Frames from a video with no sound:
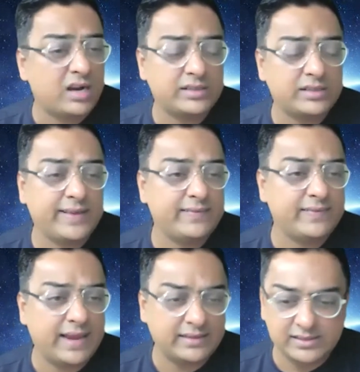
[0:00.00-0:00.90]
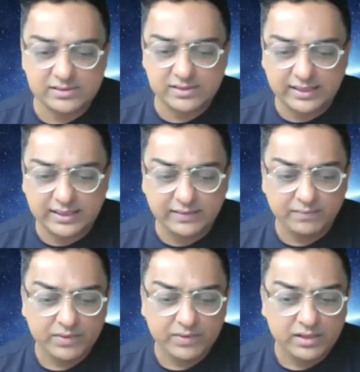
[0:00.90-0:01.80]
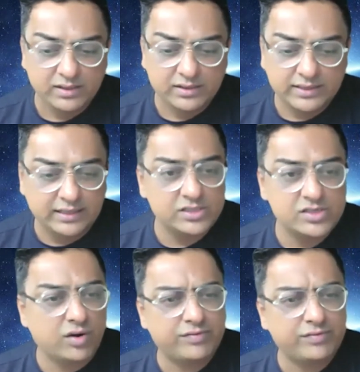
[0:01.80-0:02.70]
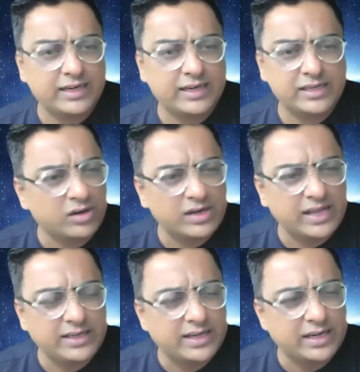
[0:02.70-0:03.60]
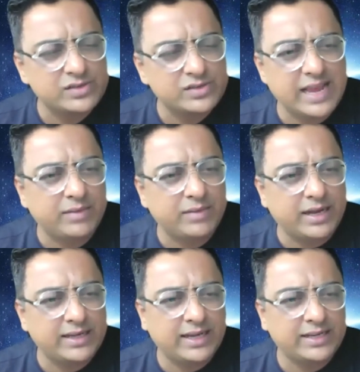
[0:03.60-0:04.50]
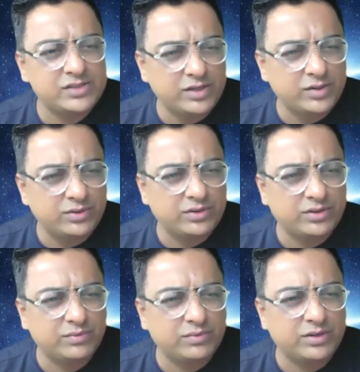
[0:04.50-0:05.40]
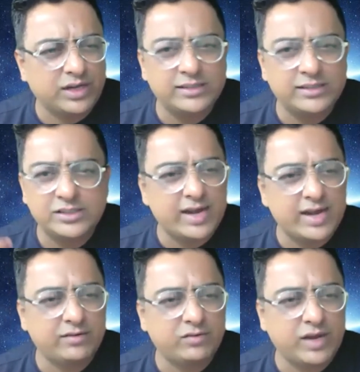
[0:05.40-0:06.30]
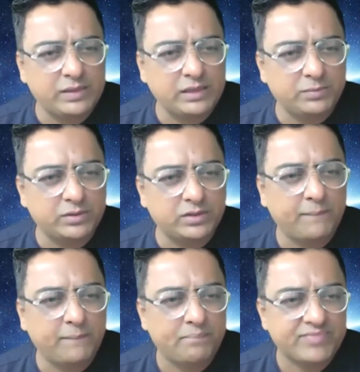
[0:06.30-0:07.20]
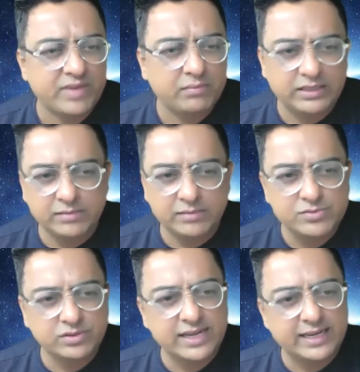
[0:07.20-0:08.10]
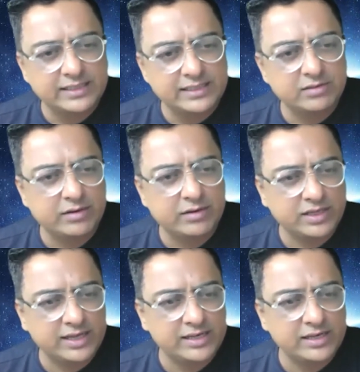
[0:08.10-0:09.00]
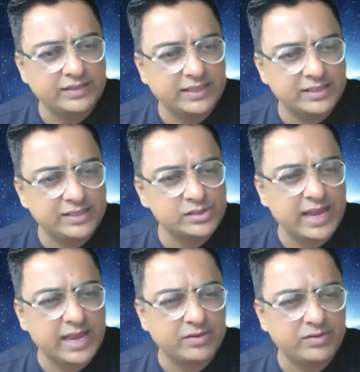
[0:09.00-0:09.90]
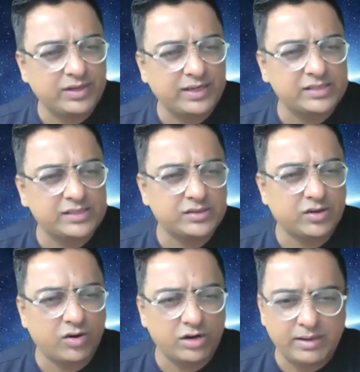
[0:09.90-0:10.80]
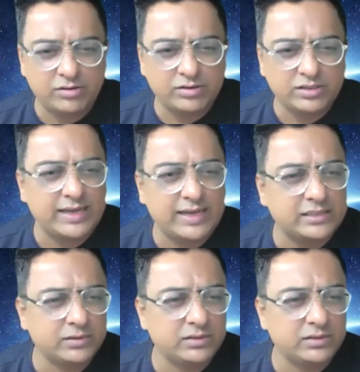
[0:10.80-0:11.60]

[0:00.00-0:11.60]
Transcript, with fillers: and that is a that is not a that is not any kind of scam. I, I still don't understand why people become so negative about the N F T as a scam. I think it's all about collectible,